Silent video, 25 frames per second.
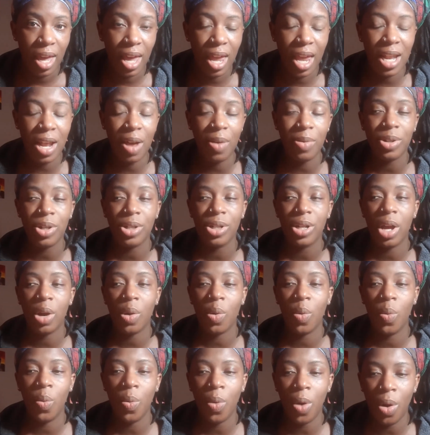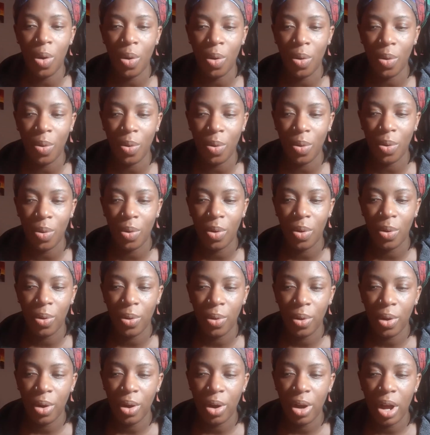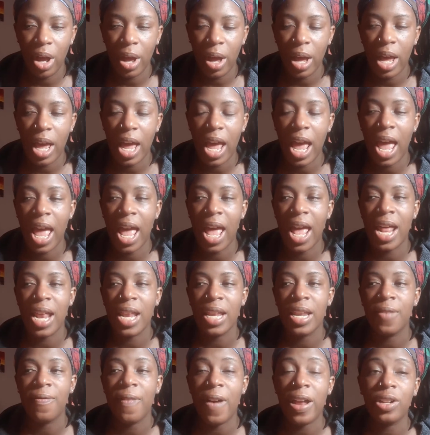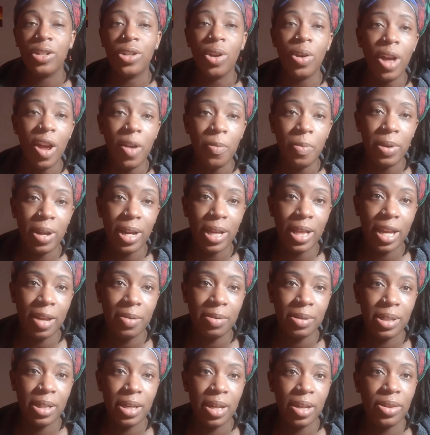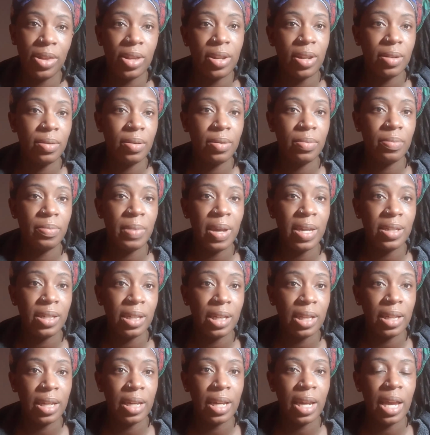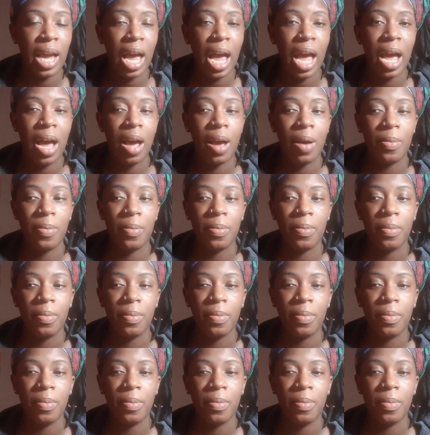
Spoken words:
And I was just like, whoa. And if I don't have preeclampsia, then basically, I'm